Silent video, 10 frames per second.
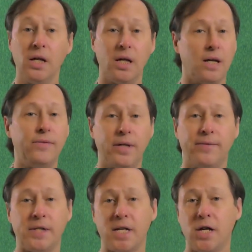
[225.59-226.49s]
Even
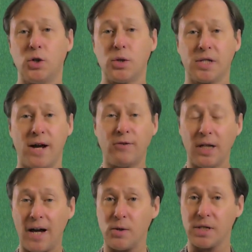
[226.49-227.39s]
if it takes you
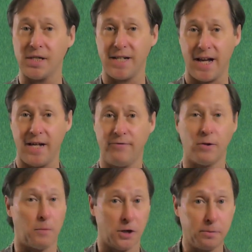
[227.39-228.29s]
several hours a day
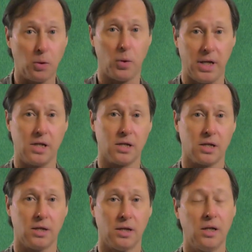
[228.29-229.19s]
for multiple
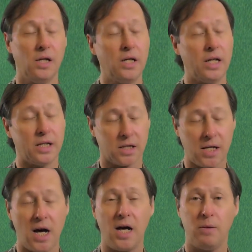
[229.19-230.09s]
weeks, it's
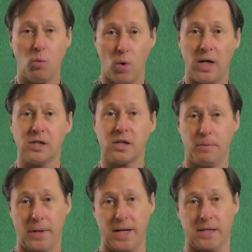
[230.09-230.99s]
time well
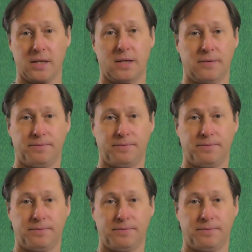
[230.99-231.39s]
spent.